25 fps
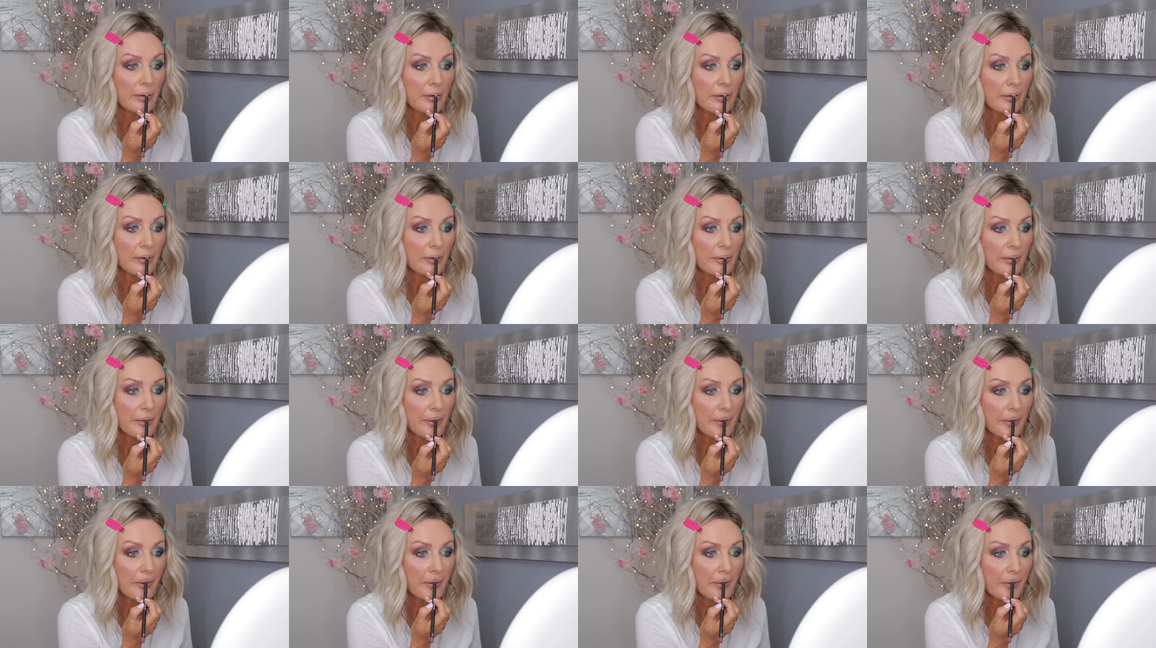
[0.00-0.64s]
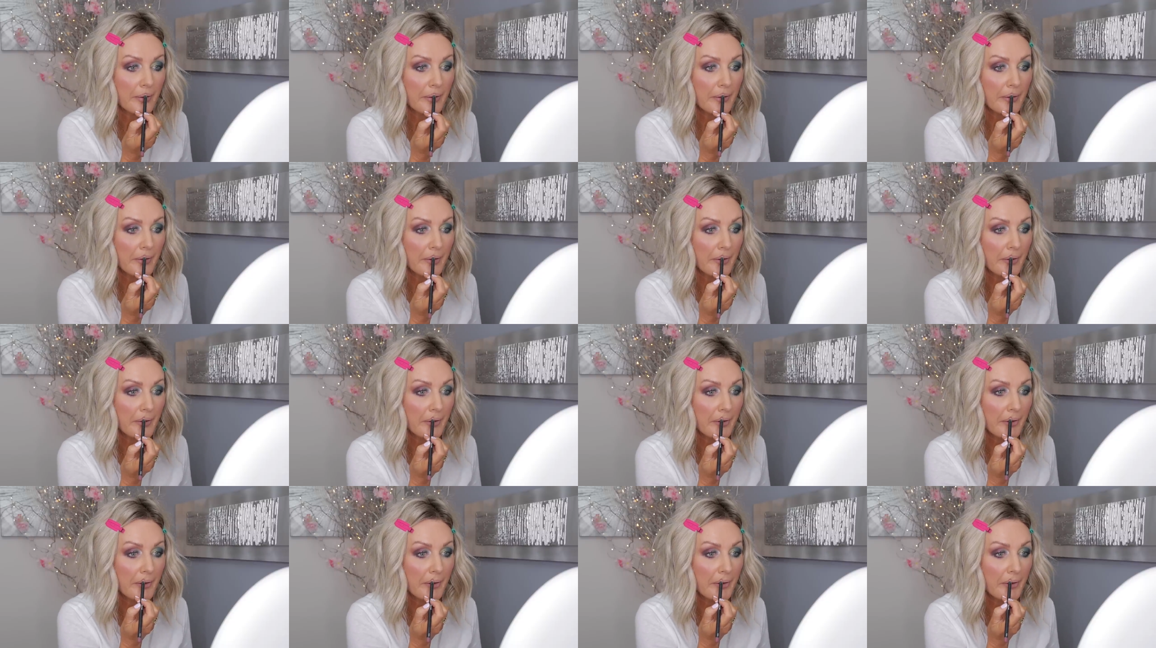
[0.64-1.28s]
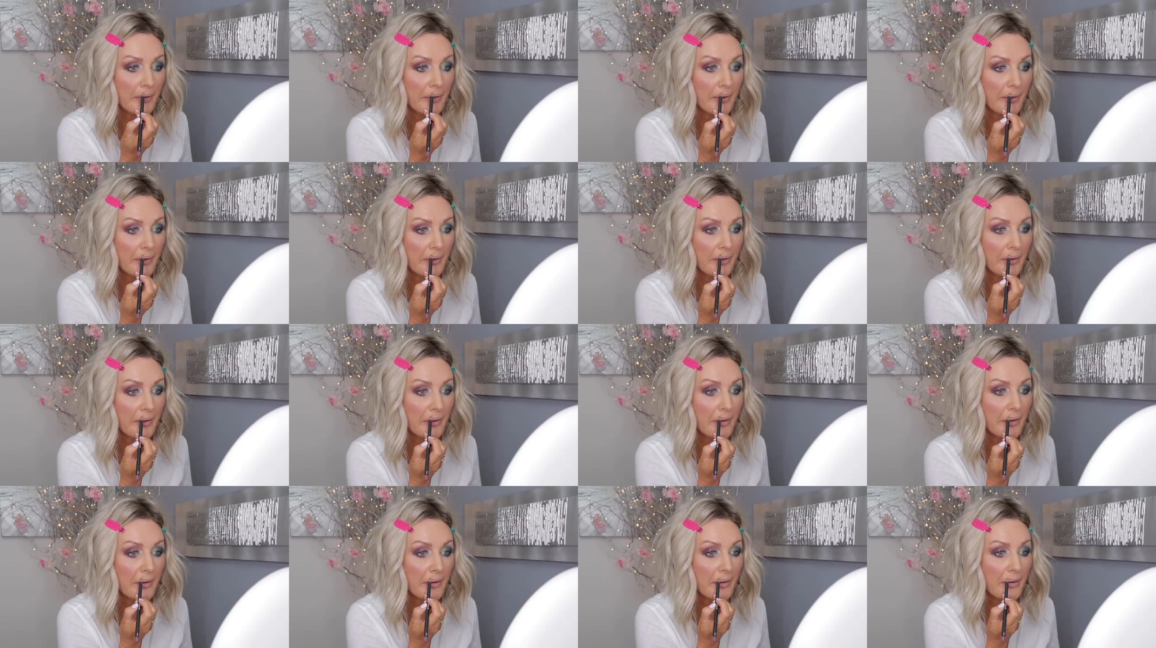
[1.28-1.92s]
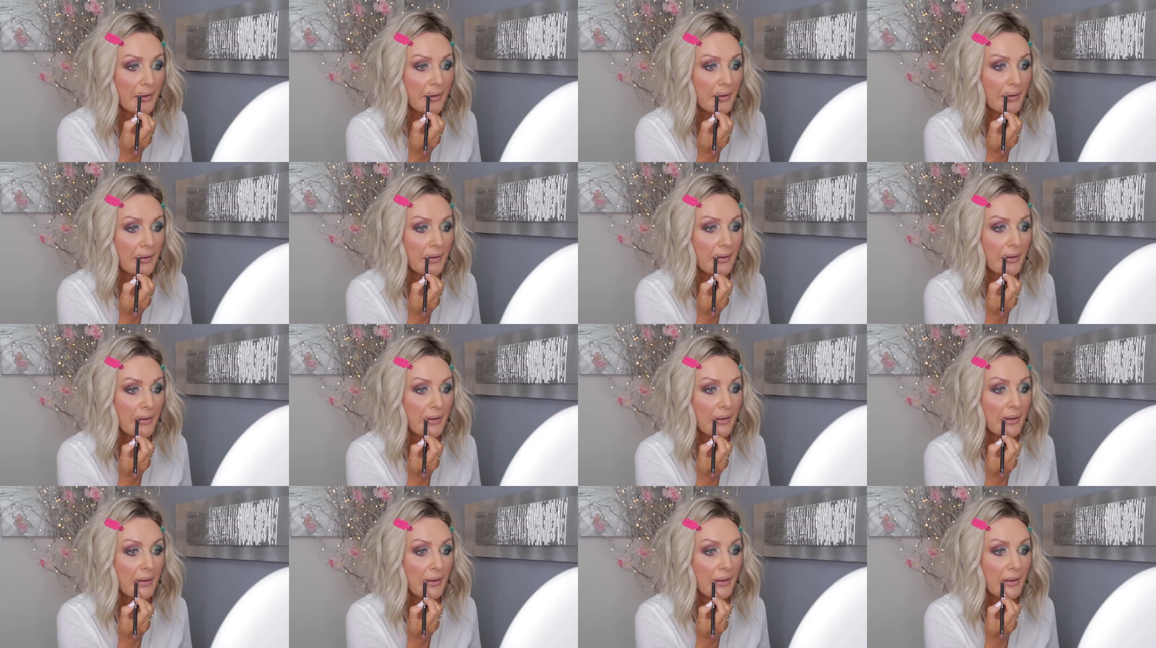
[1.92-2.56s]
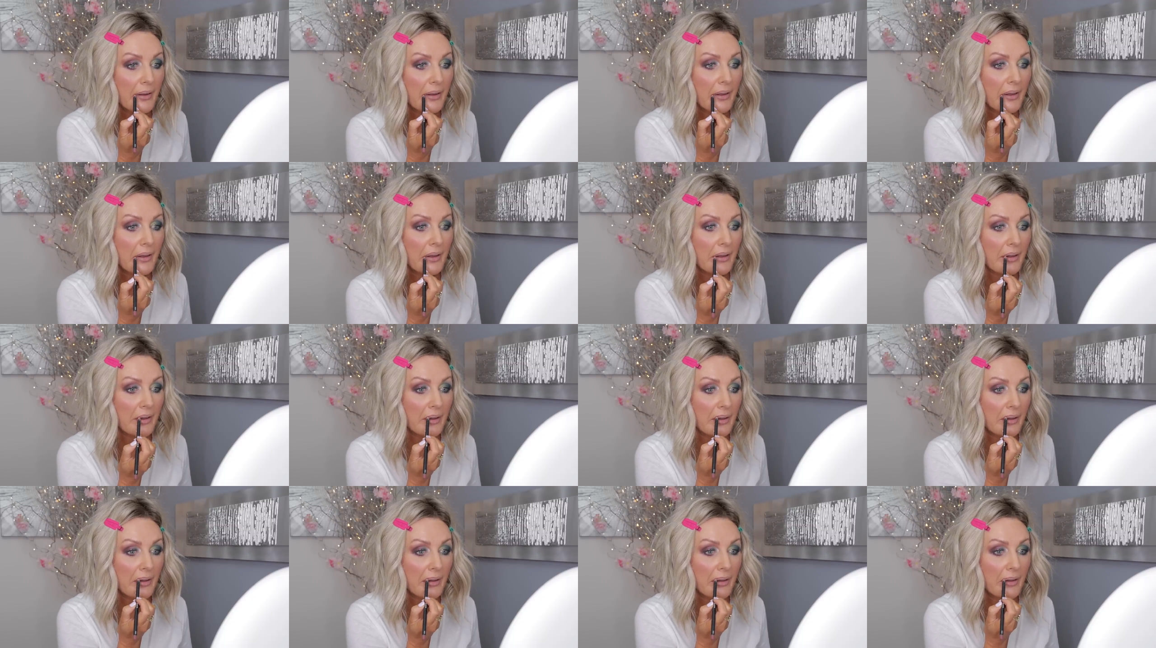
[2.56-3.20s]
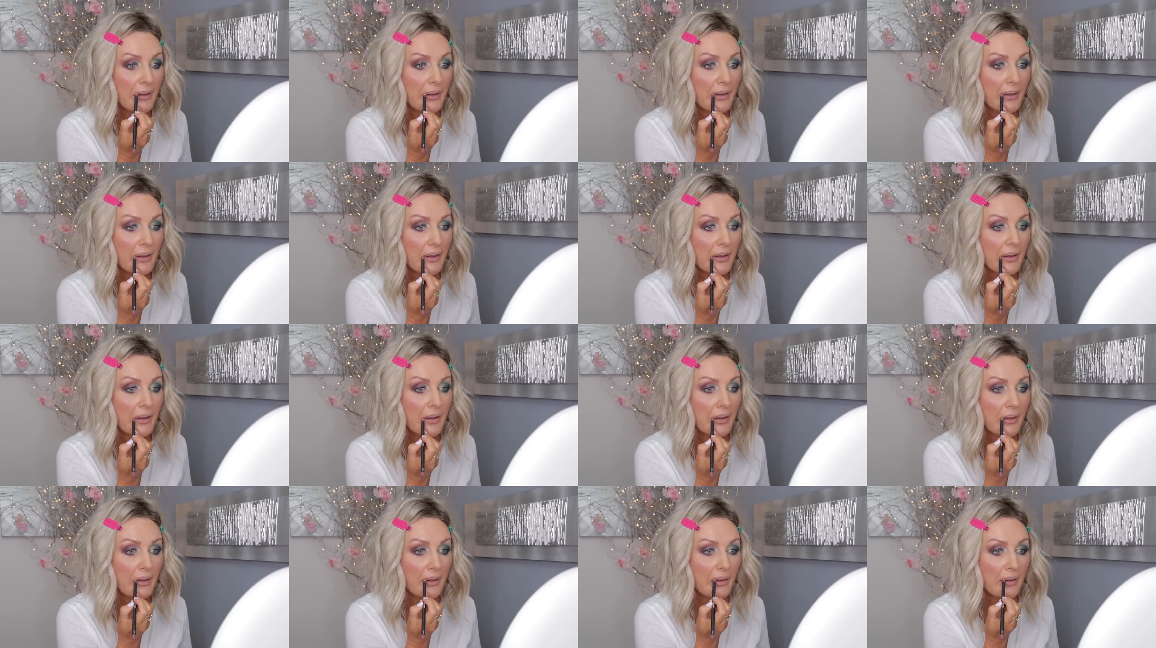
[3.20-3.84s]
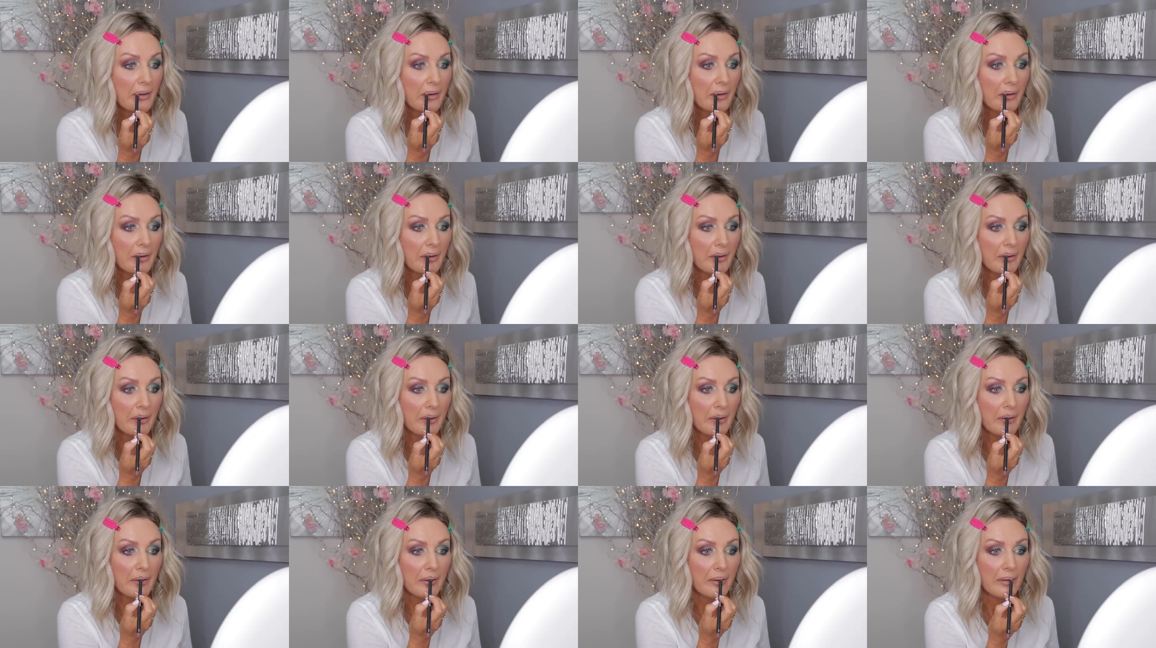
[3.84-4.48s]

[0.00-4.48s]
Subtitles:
No one is speaking in this clip.